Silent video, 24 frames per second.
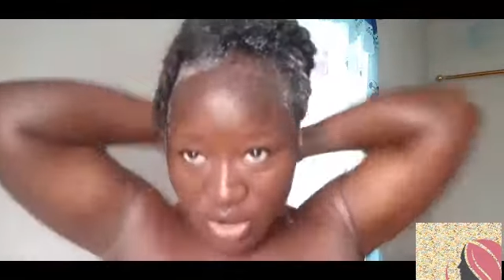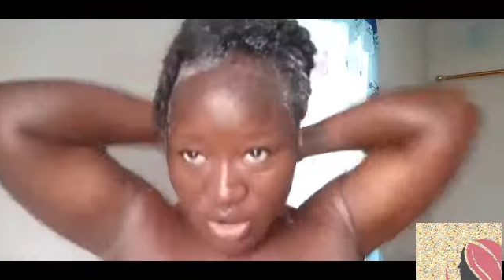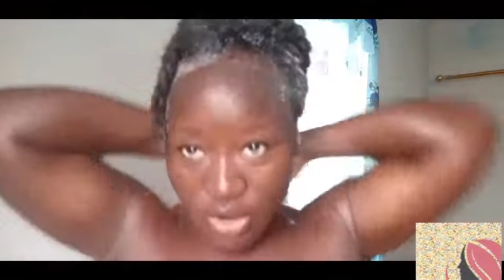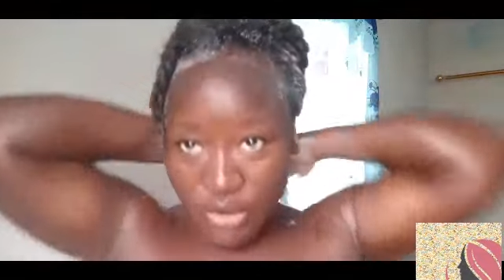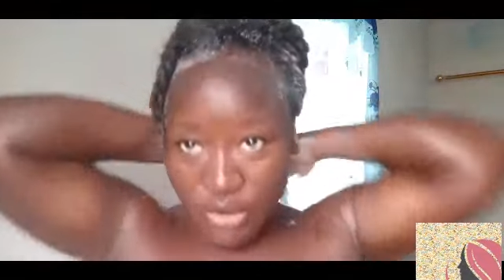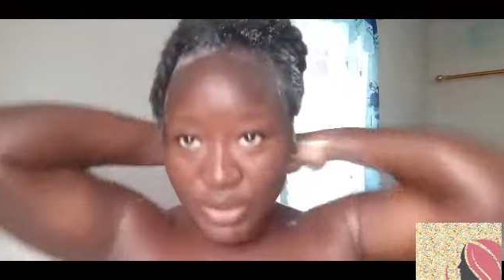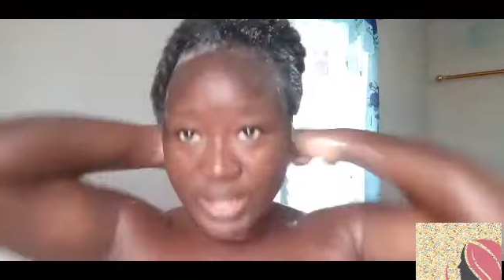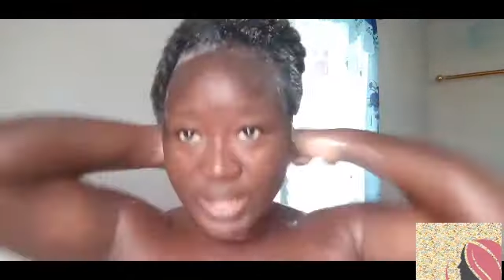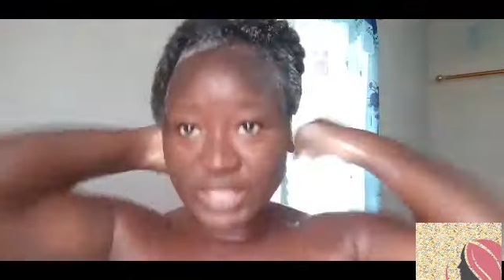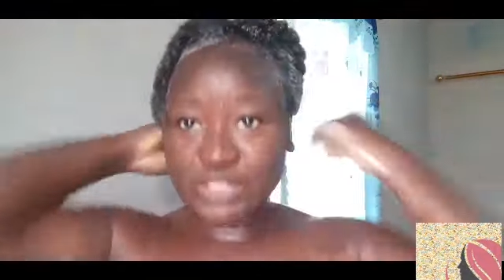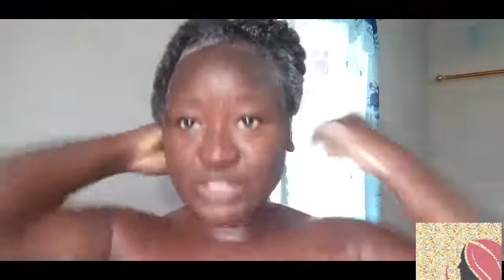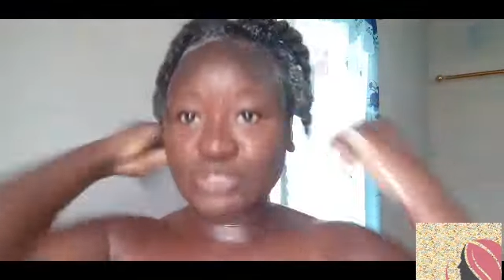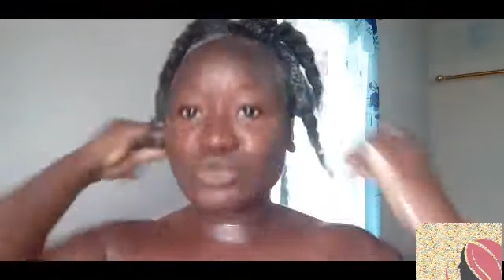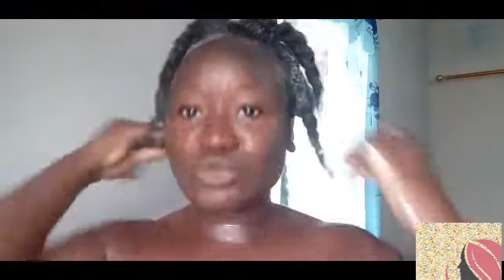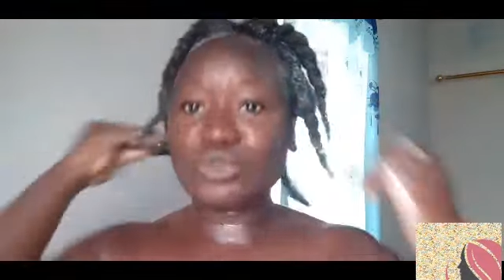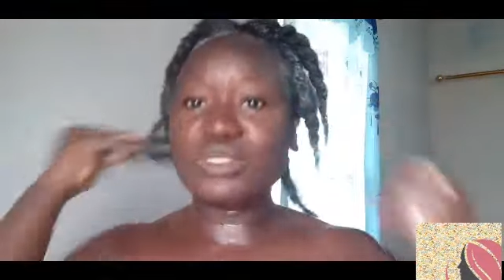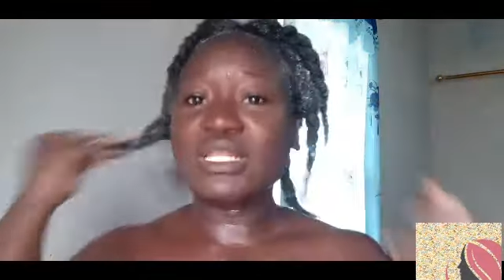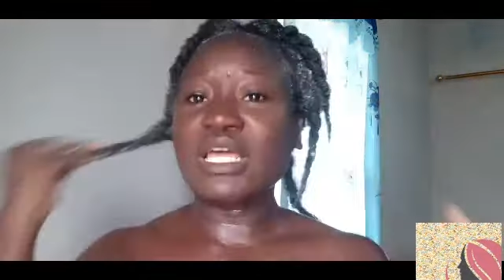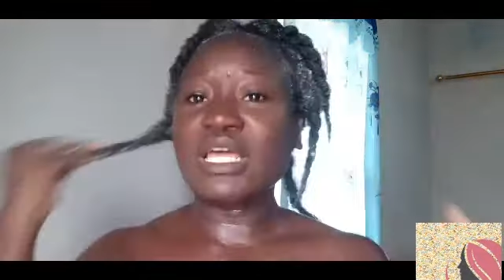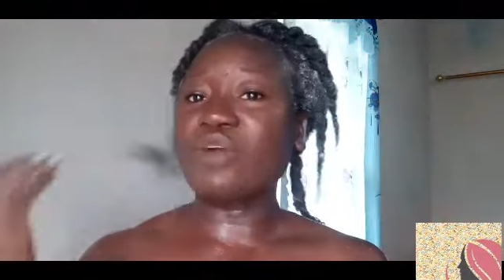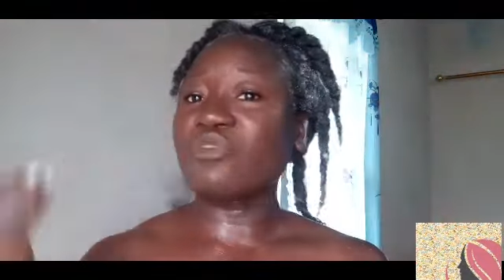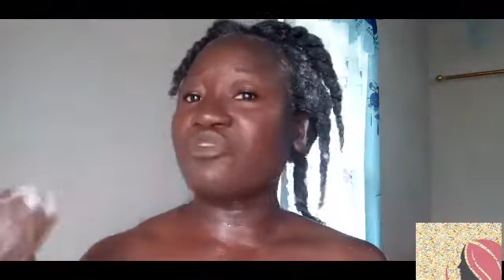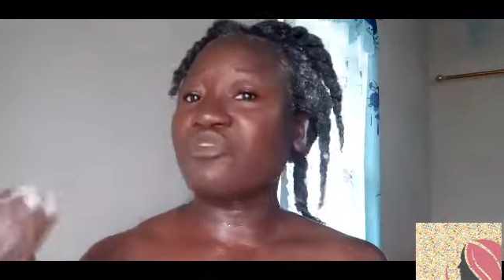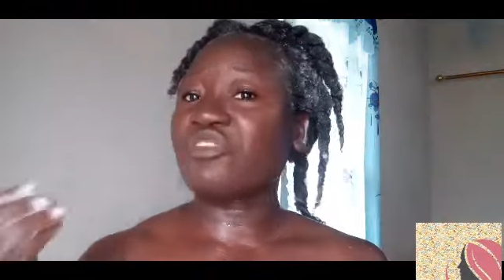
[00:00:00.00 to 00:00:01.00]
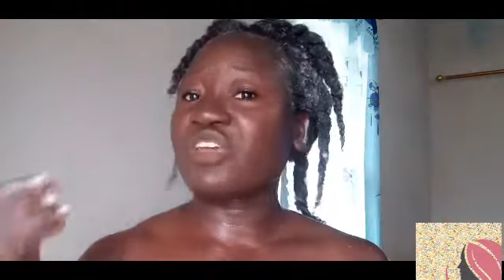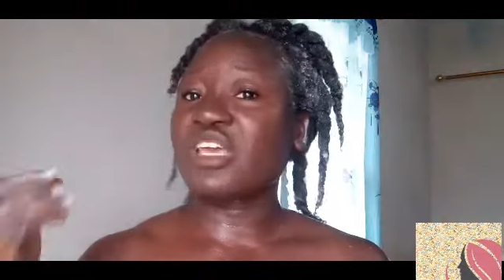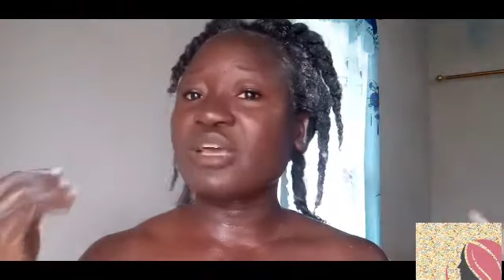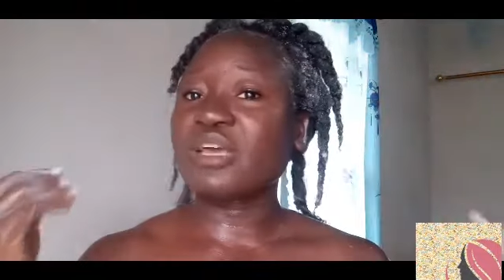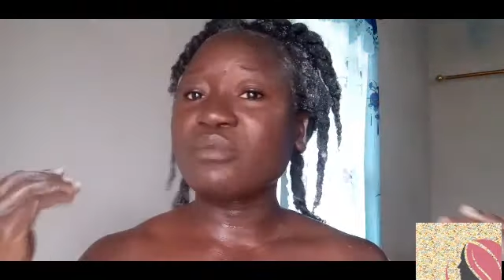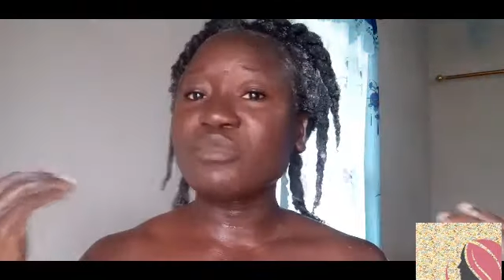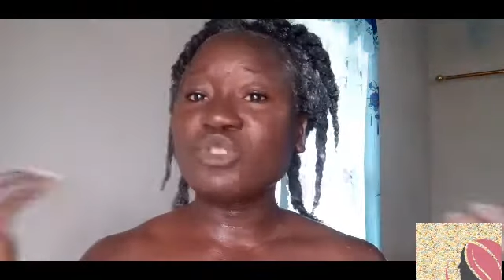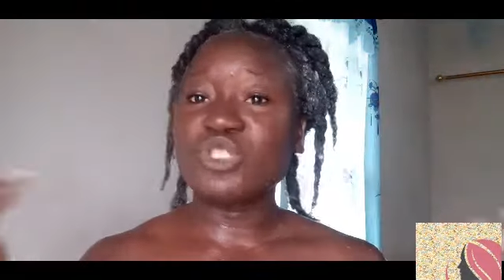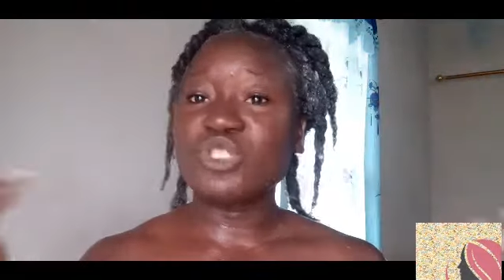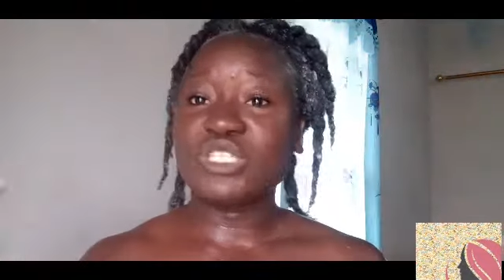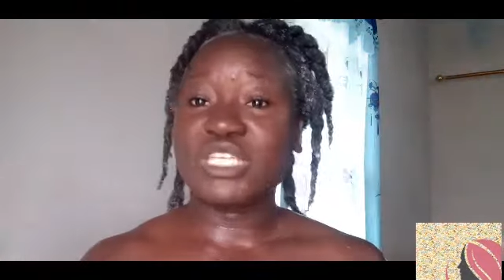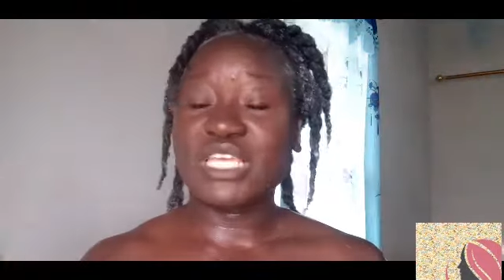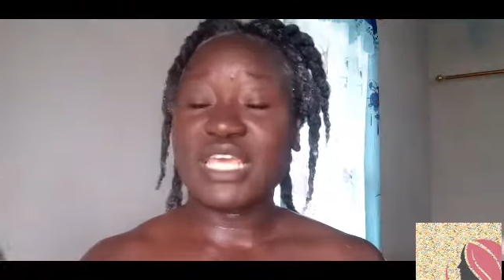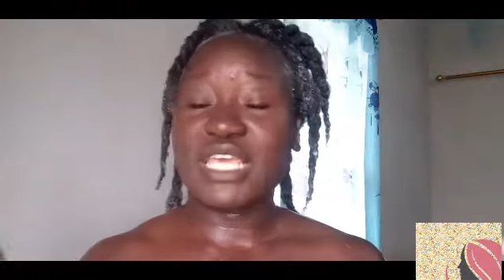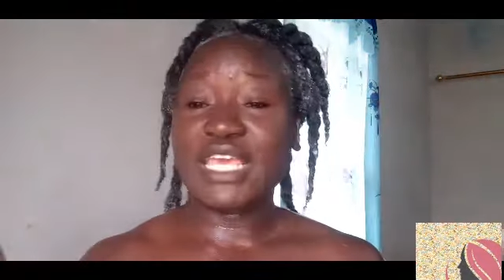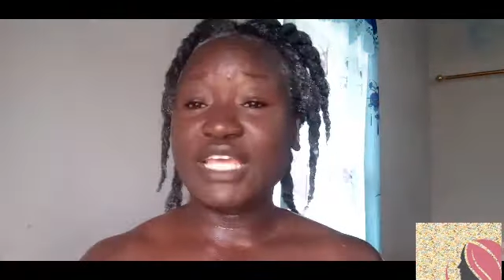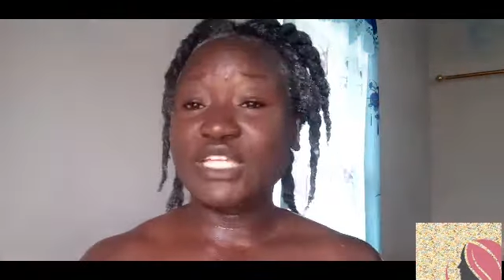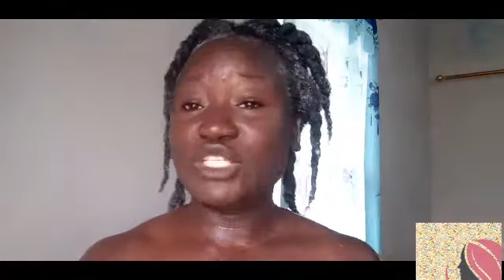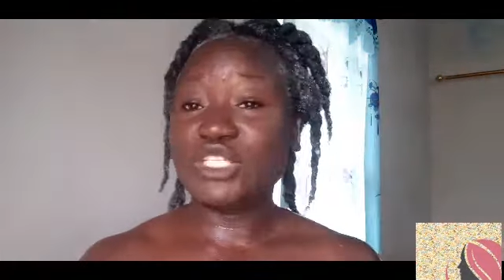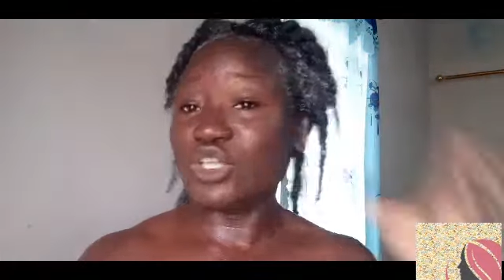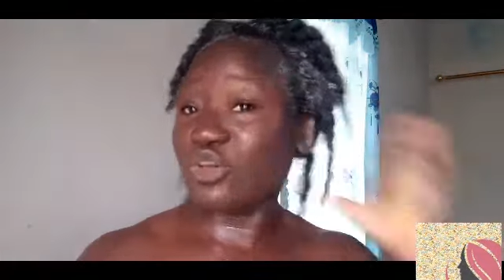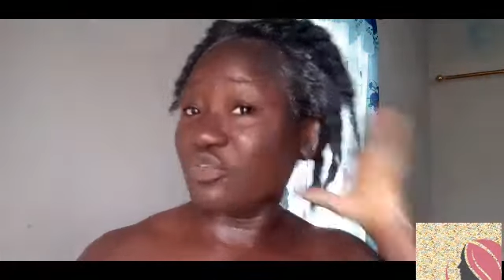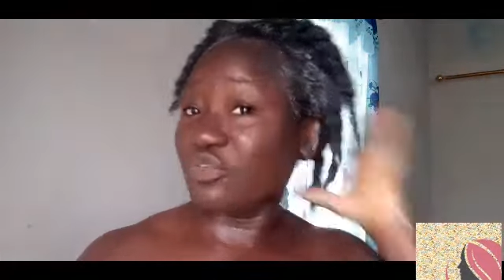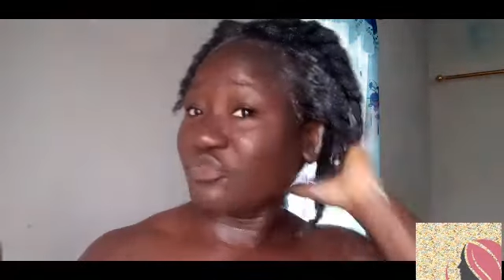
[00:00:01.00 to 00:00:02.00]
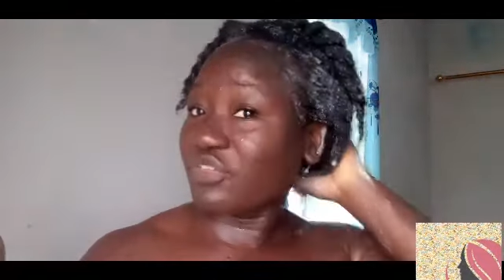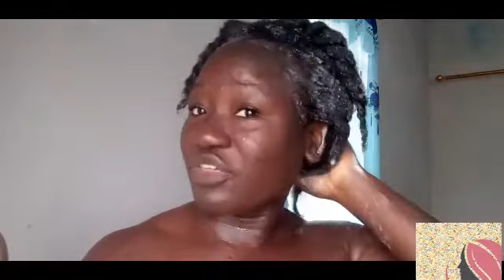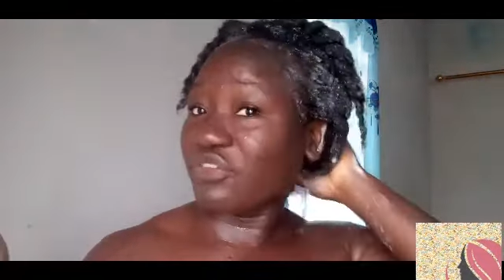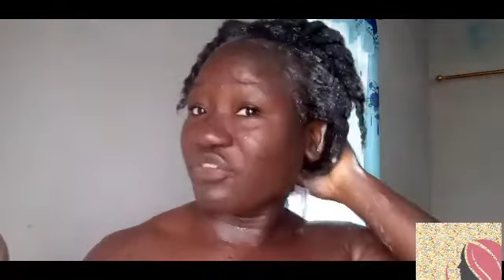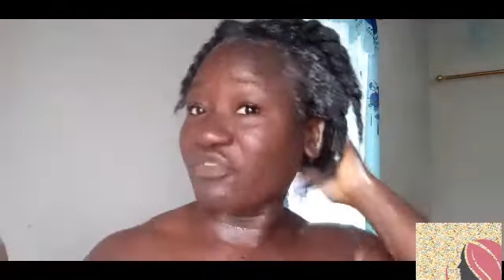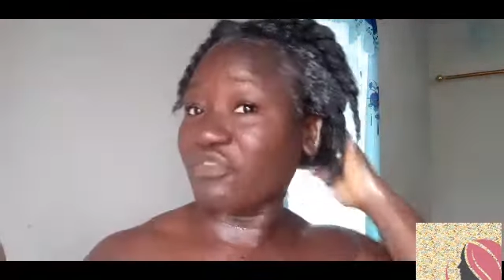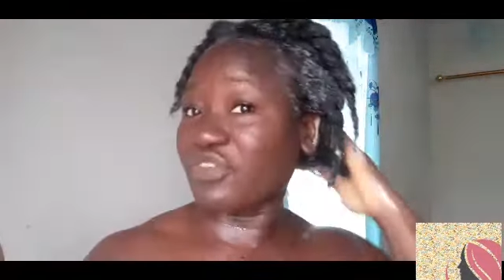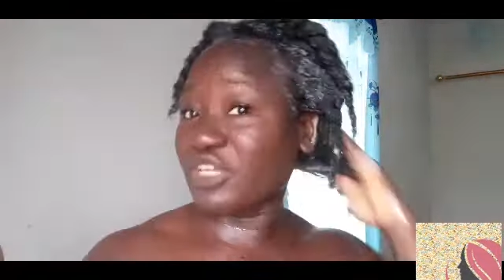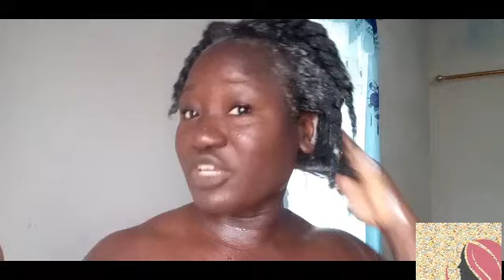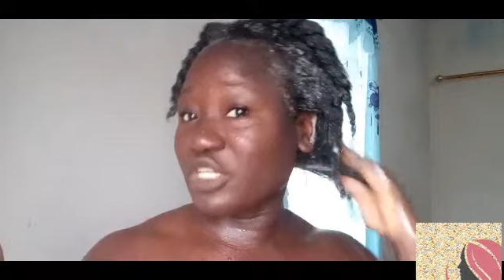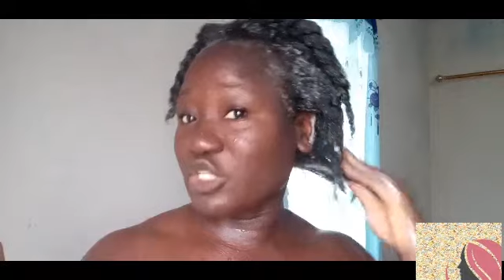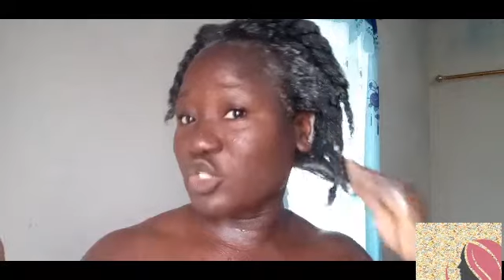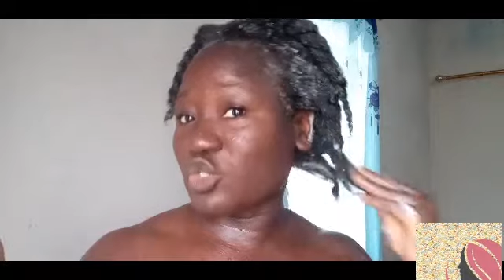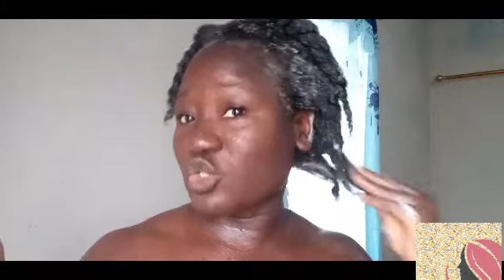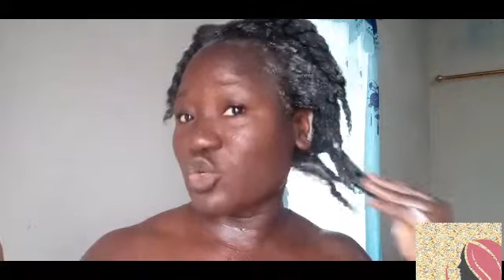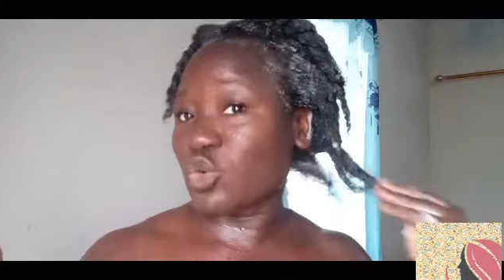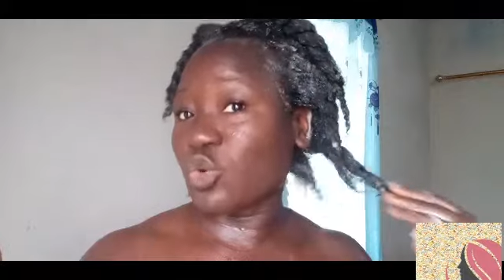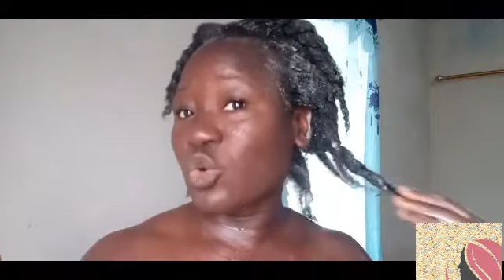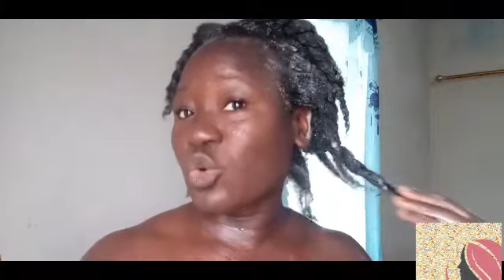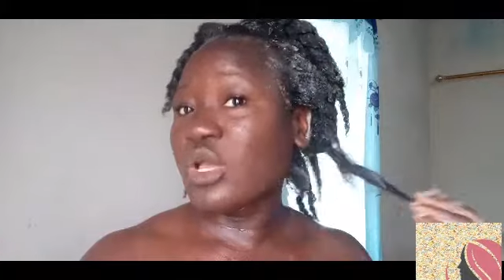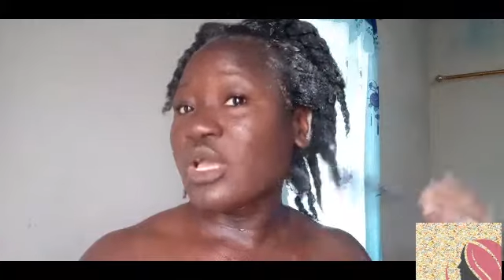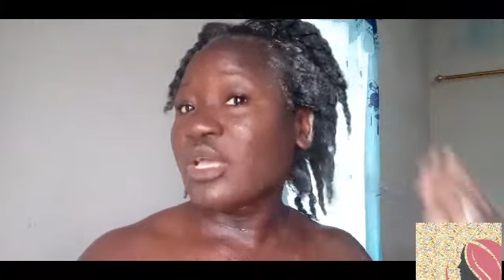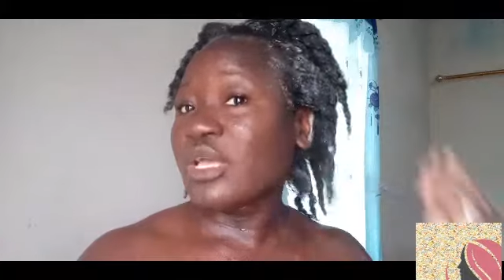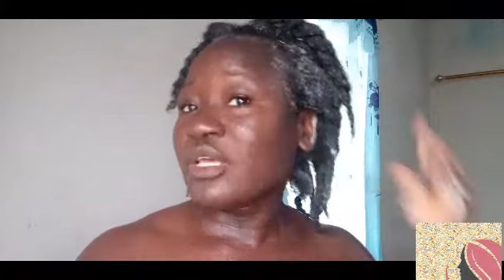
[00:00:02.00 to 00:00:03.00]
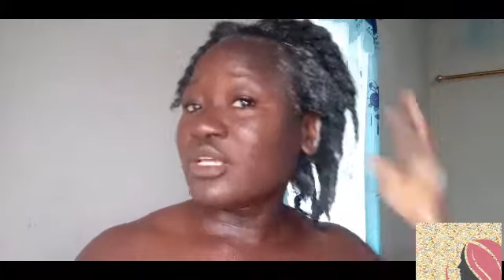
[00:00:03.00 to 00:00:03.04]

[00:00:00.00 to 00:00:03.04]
All right, so now we've come to the end of the video.